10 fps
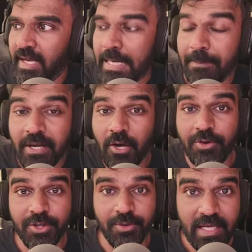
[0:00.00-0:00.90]
Depending
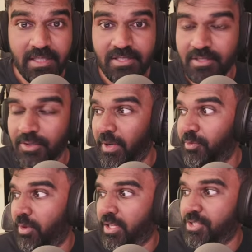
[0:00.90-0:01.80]
on your needs, you
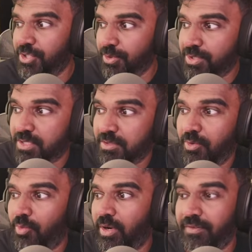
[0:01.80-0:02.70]
might want to choose
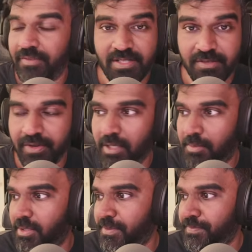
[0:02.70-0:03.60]
whatever is
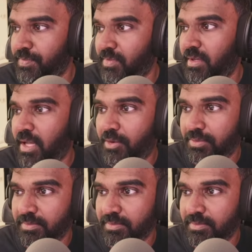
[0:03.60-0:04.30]
available. Now,